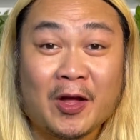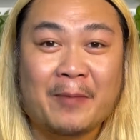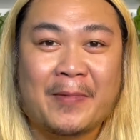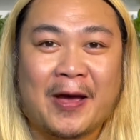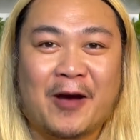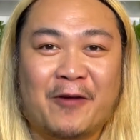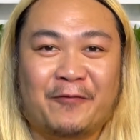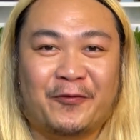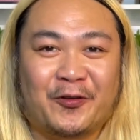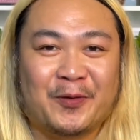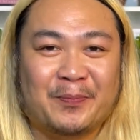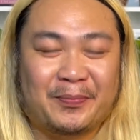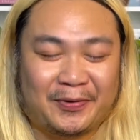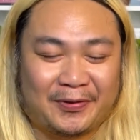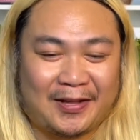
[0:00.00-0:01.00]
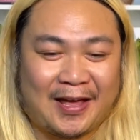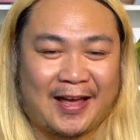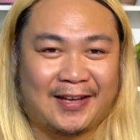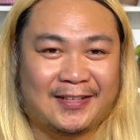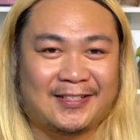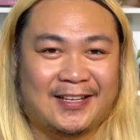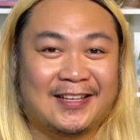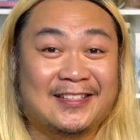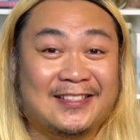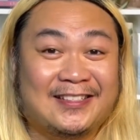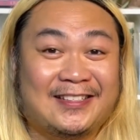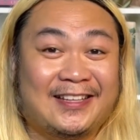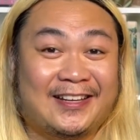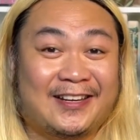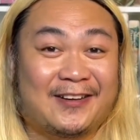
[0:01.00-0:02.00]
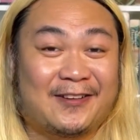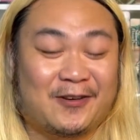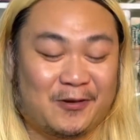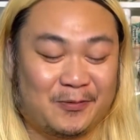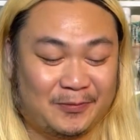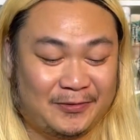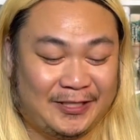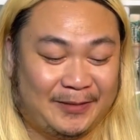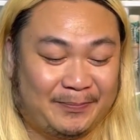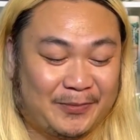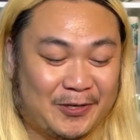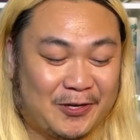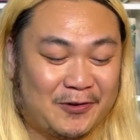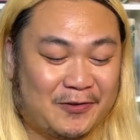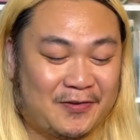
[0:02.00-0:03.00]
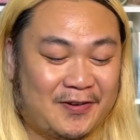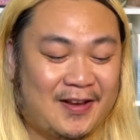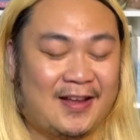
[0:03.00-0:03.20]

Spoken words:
amount for a plant and see it at a Home Depot,